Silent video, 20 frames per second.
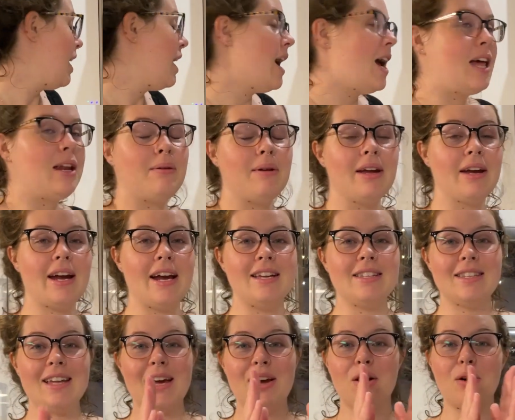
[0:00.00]
anyway, you
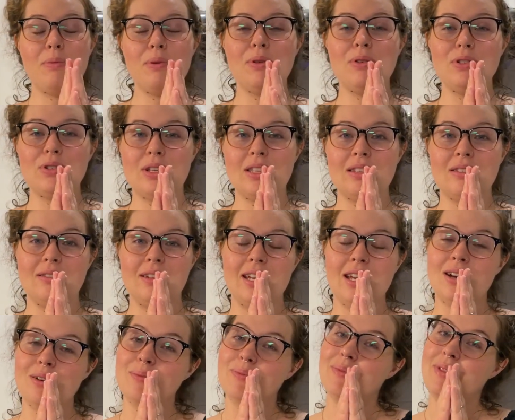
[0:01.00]
guys, I hope you enjoyed this
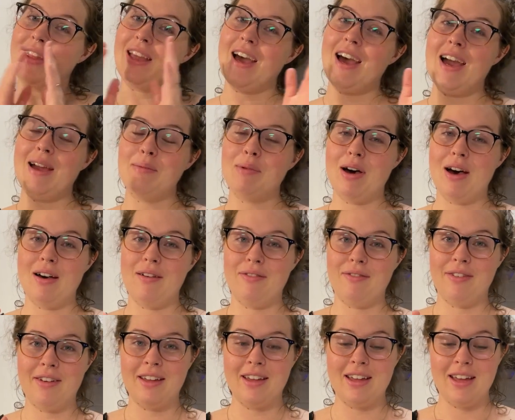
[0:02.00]
video. I'm off.